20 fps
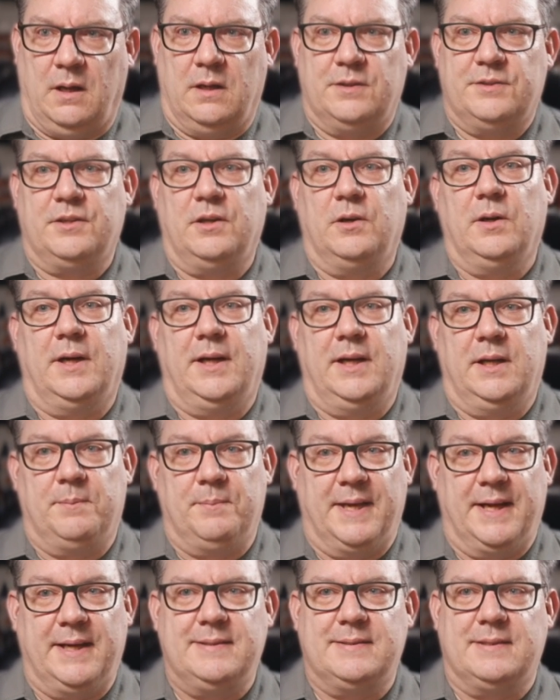so it
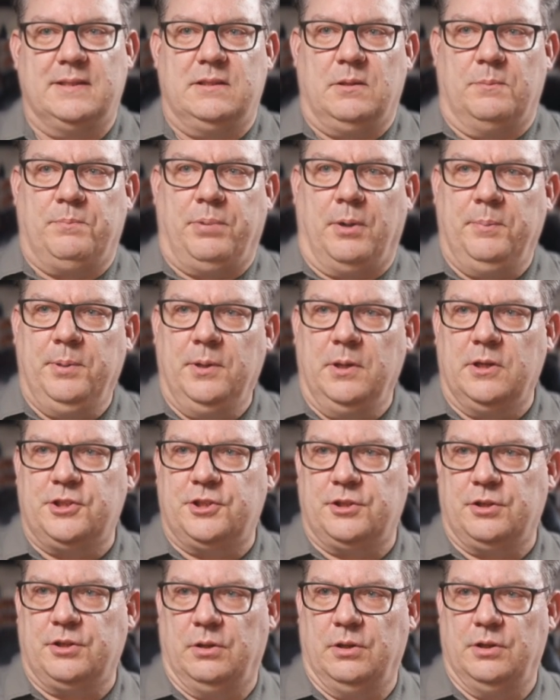makes it a popular
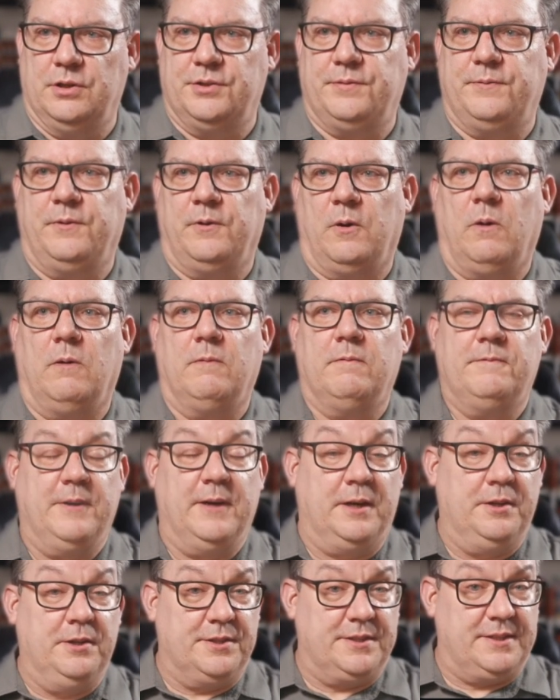choice for
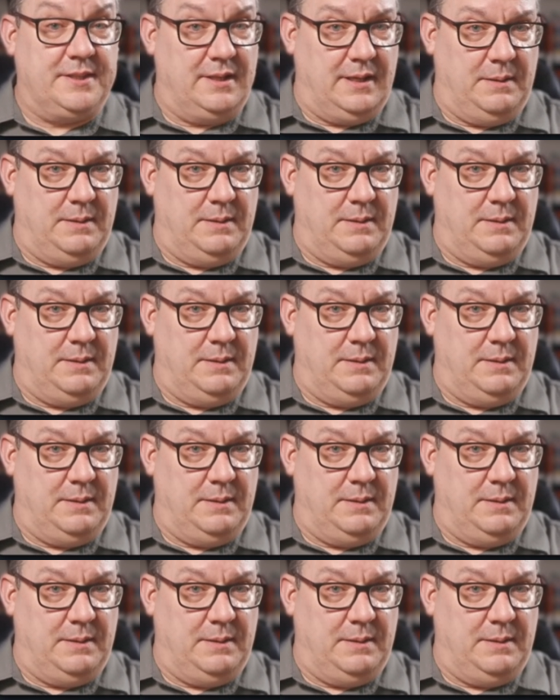various